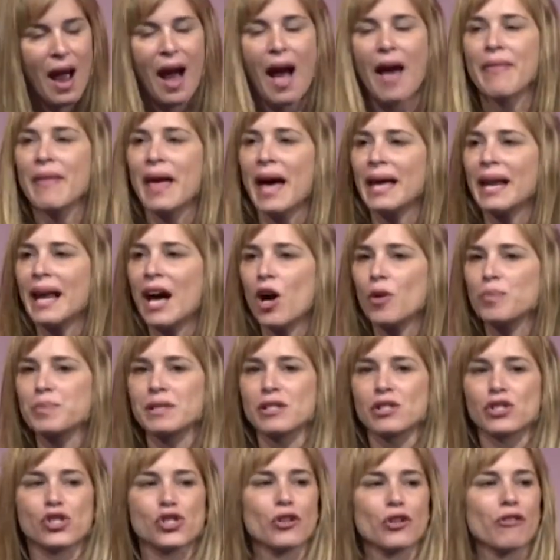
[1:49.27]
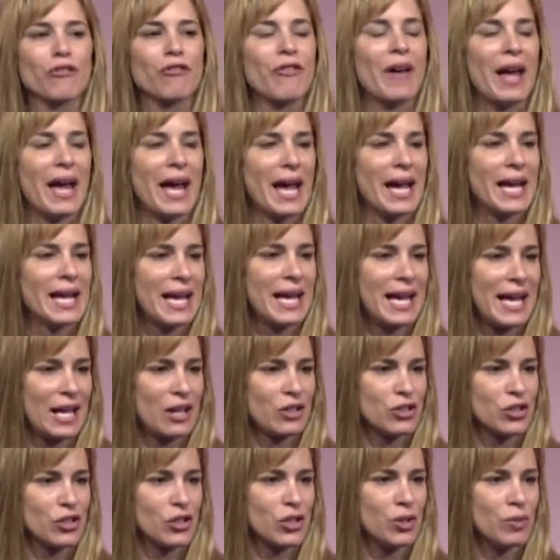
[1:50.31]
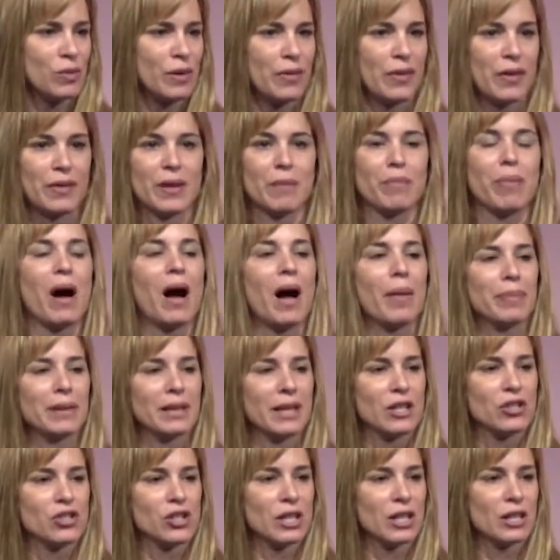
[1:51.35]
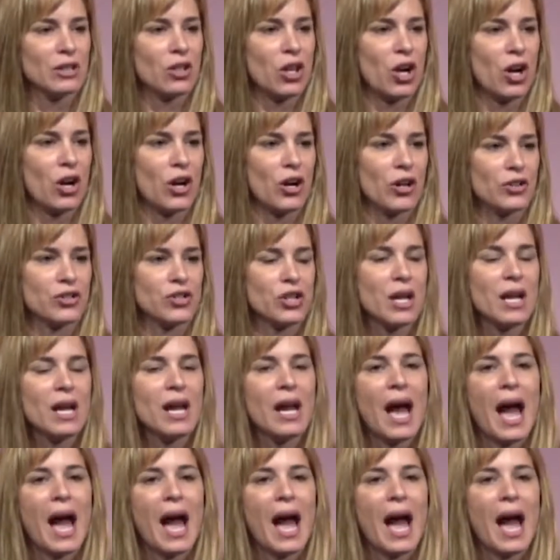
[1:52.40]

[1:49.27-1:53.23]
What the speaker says: And that helps us survey cancer within the population at large